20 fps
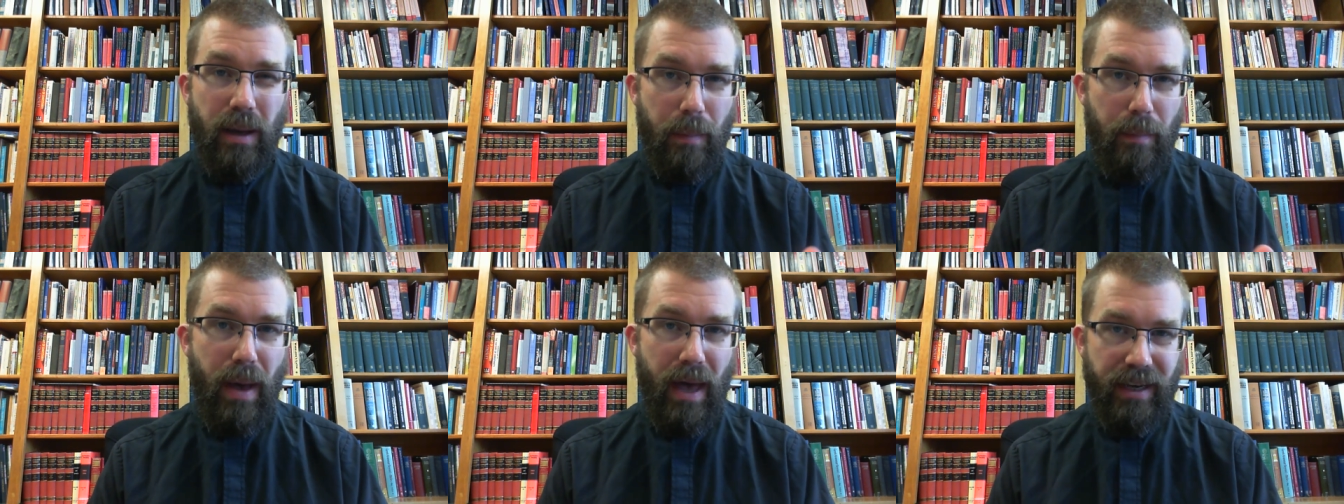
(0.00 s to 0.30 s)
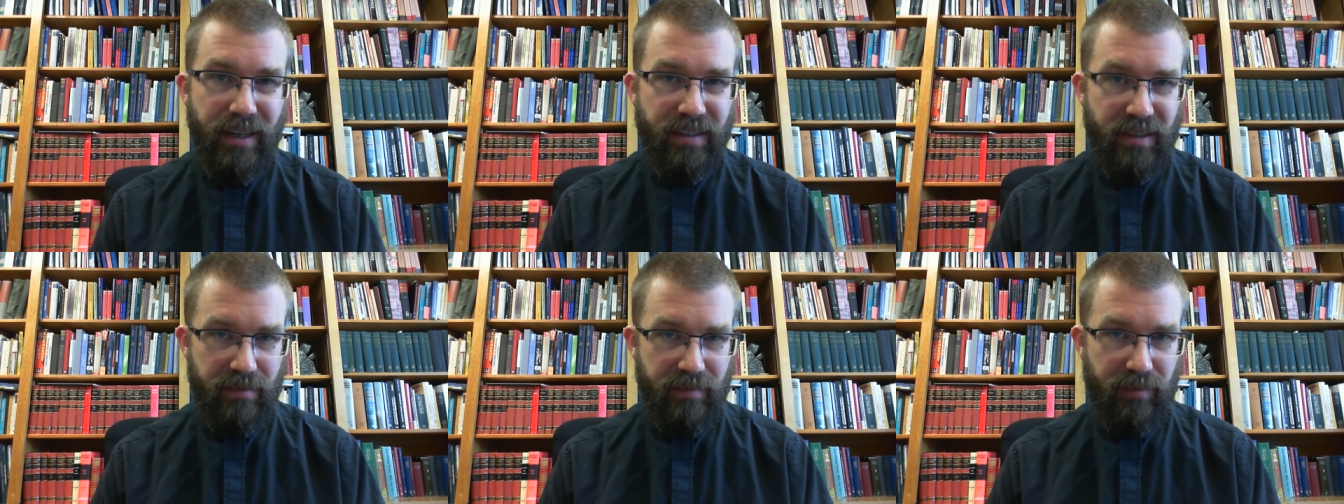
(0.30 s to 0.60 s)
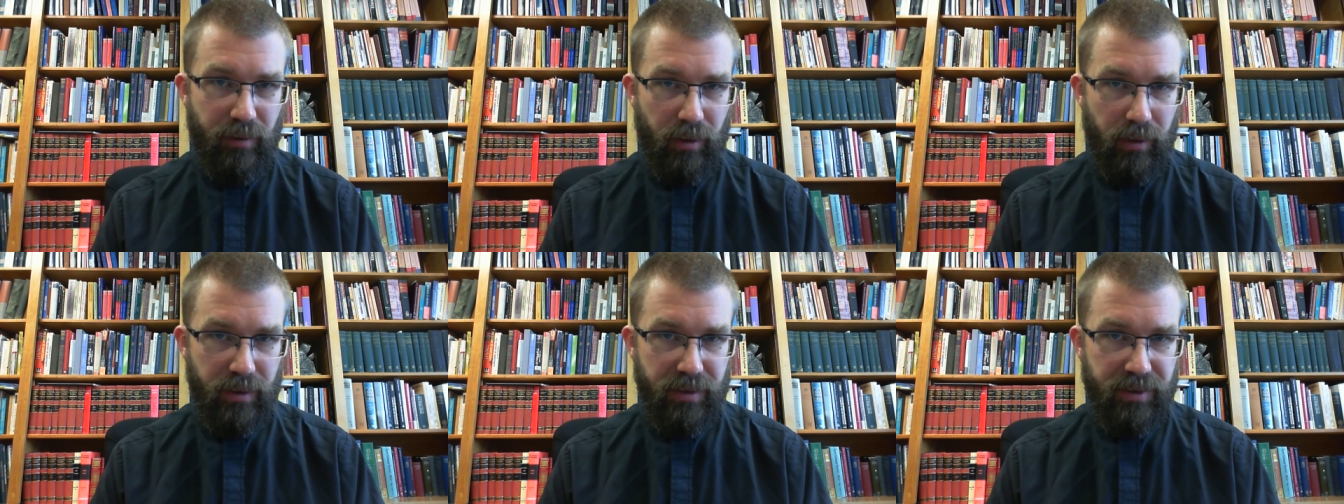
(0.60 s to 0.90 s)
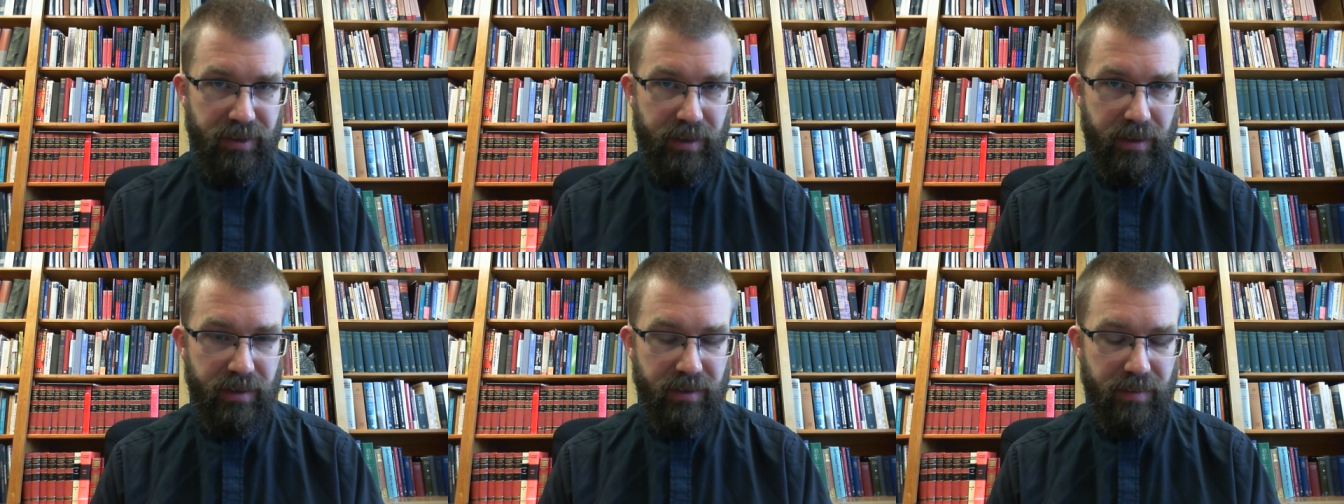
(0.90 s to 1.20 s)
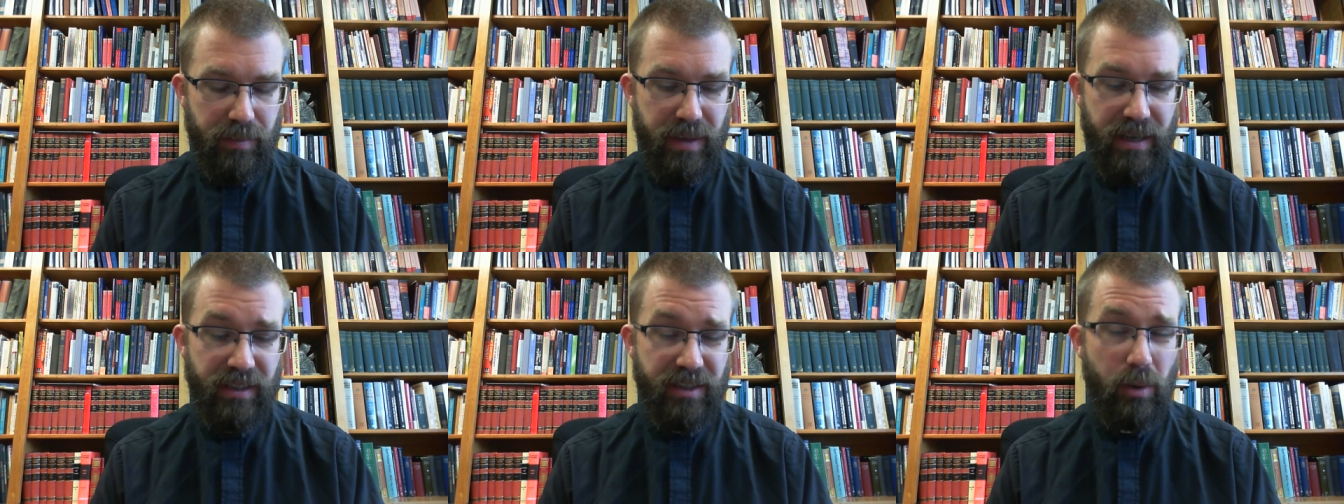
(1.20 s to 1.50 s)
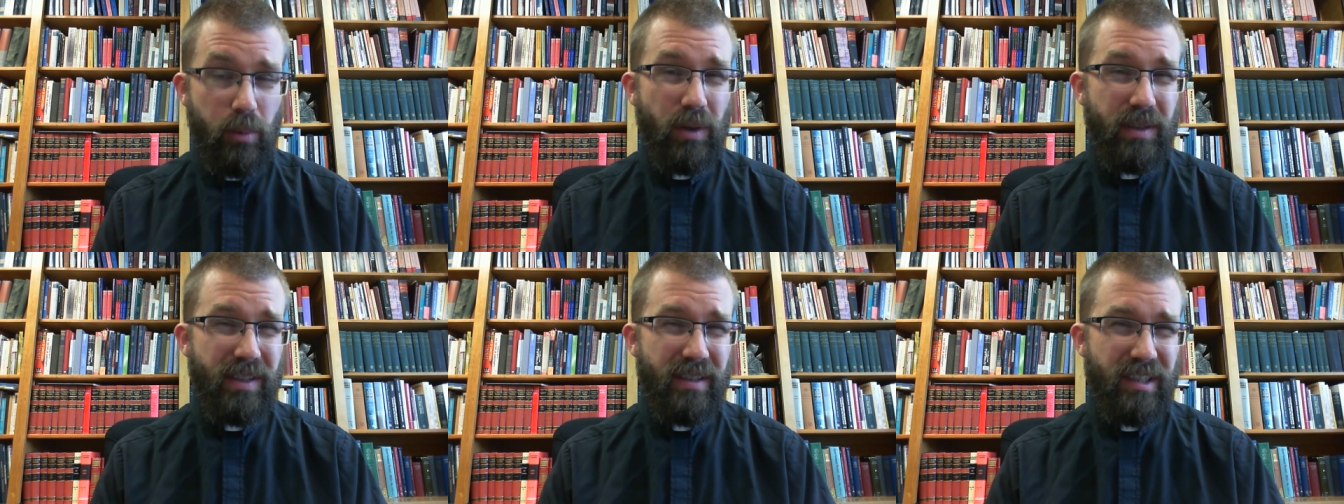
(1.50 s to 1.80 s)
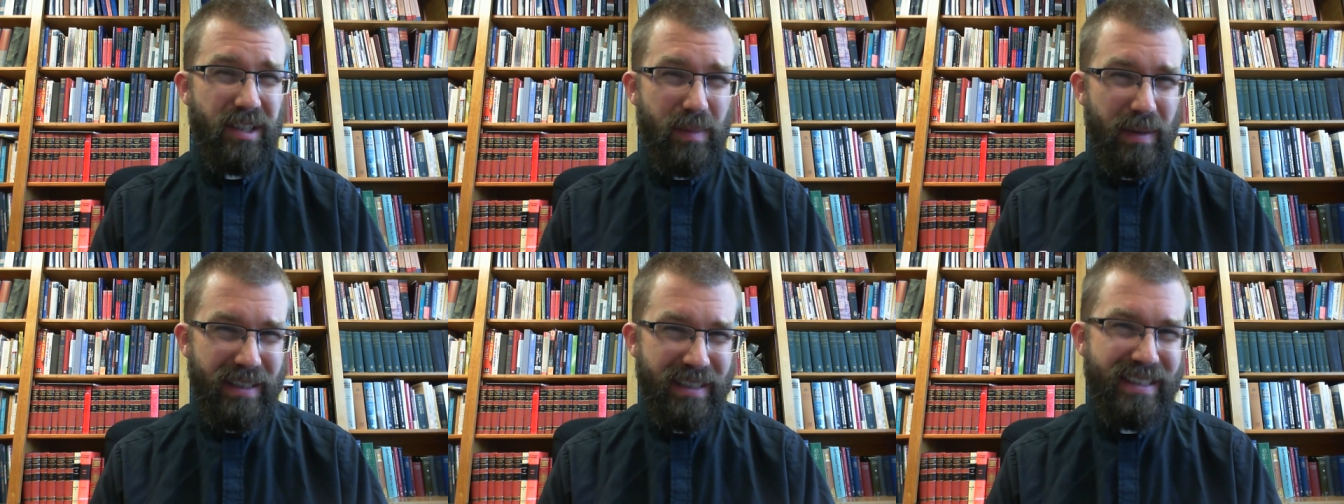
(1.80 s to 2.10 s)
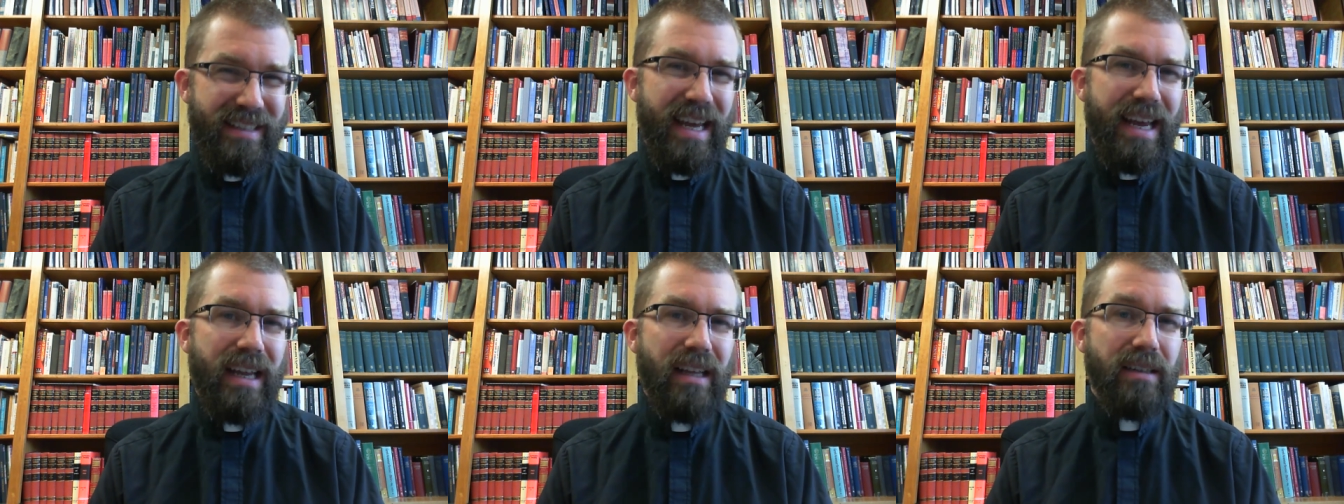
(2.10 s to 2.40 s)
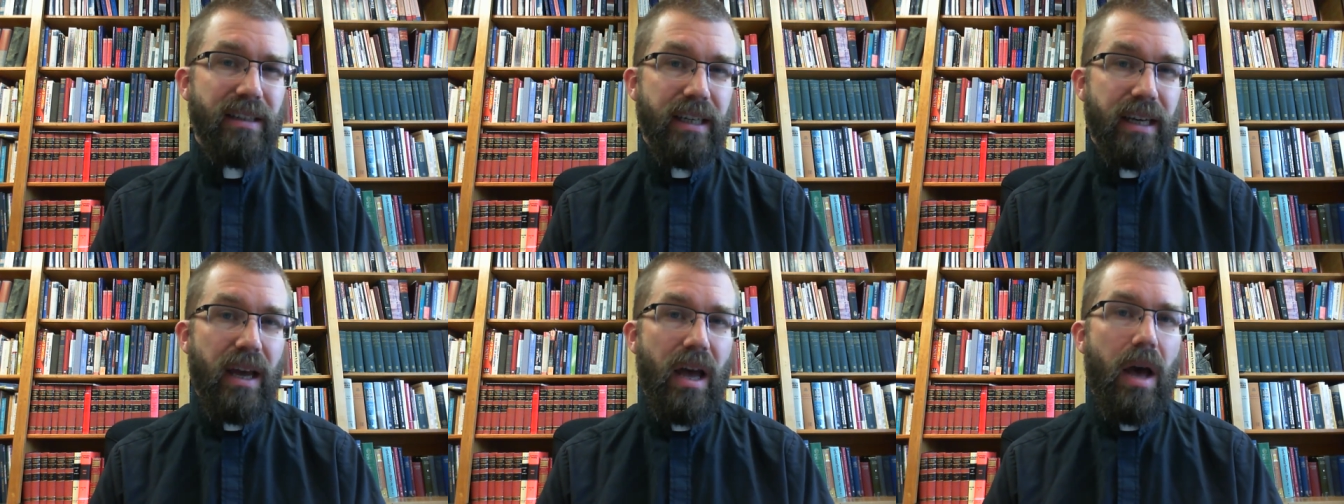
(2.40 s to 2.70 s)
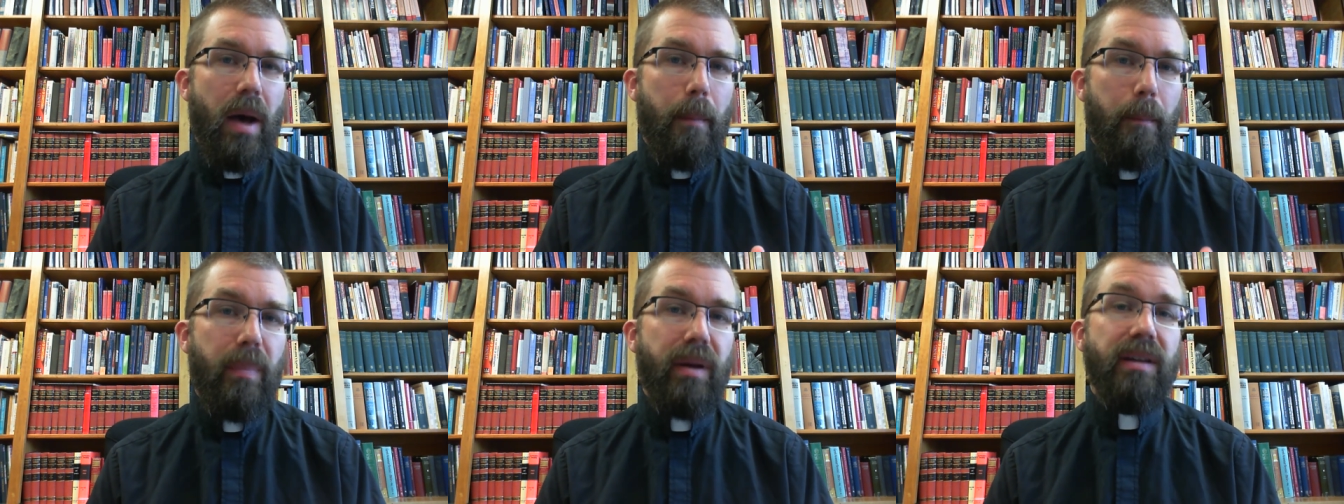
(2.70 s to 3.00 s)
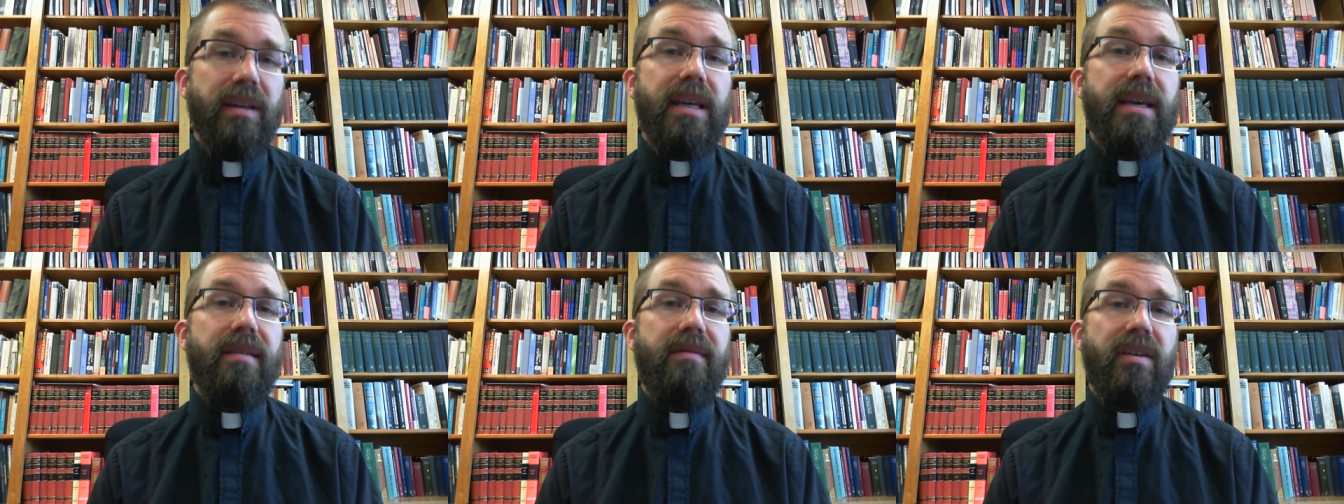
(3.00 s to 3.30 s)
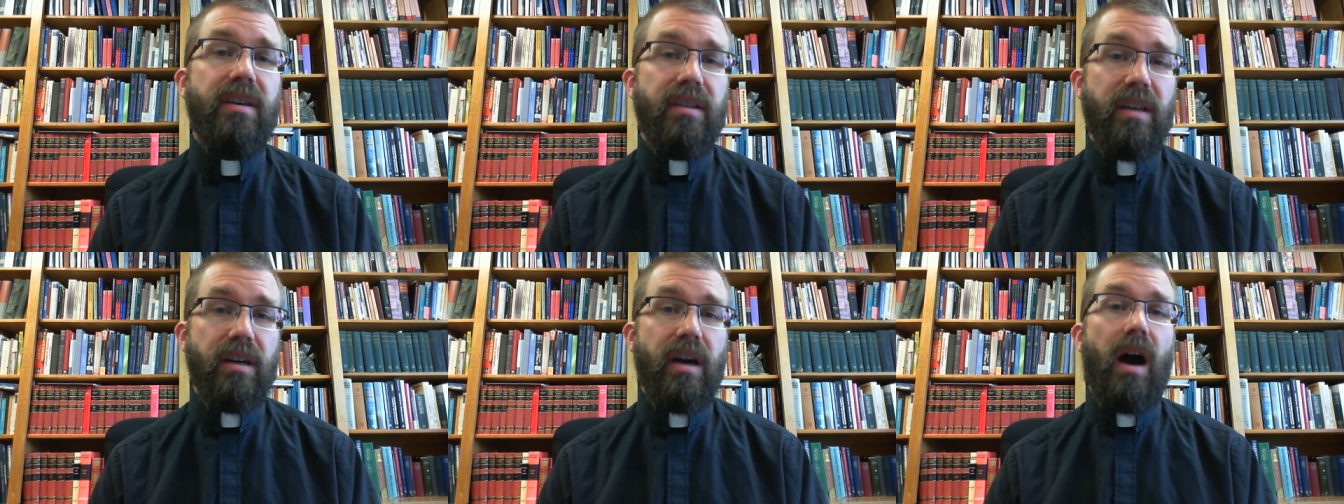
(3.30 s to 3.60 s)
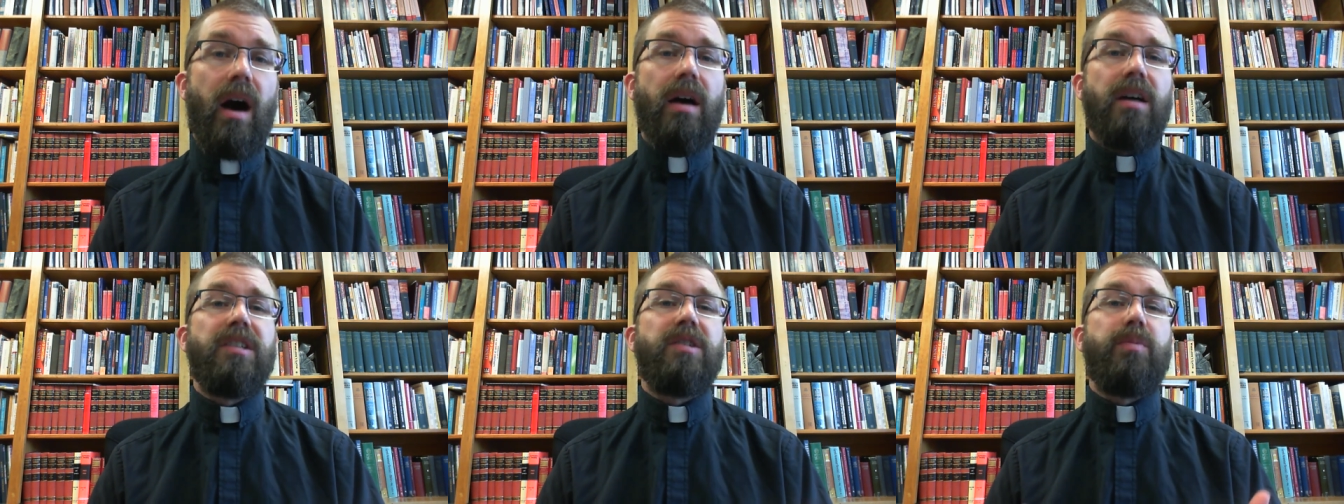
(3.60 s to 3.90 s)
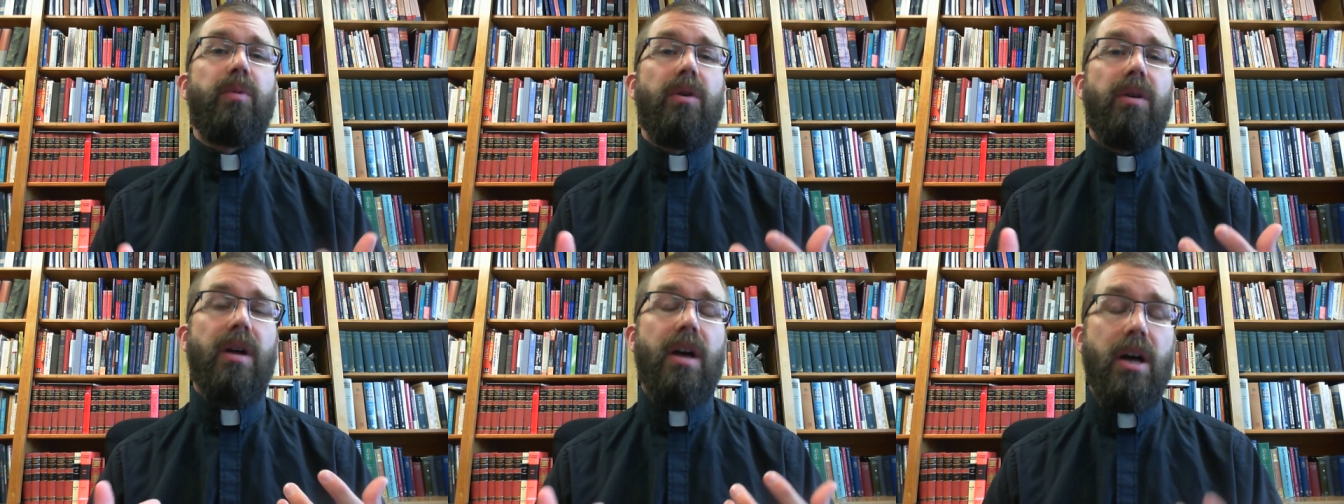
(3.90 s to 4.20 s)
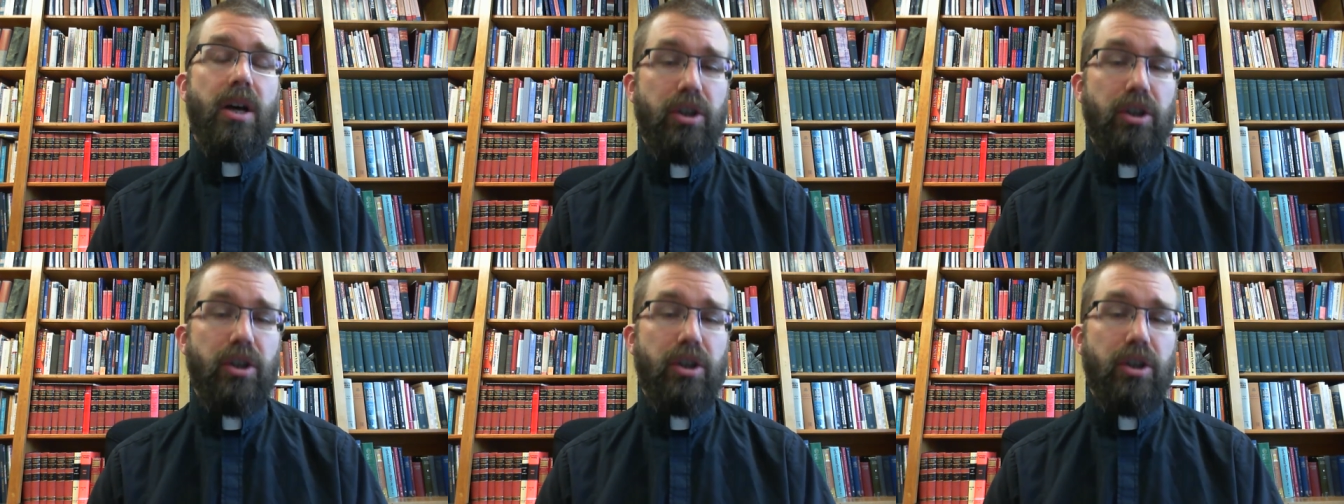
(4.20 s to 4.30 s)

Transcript: penitent for our sins because he wants us to be daily believing the gospel,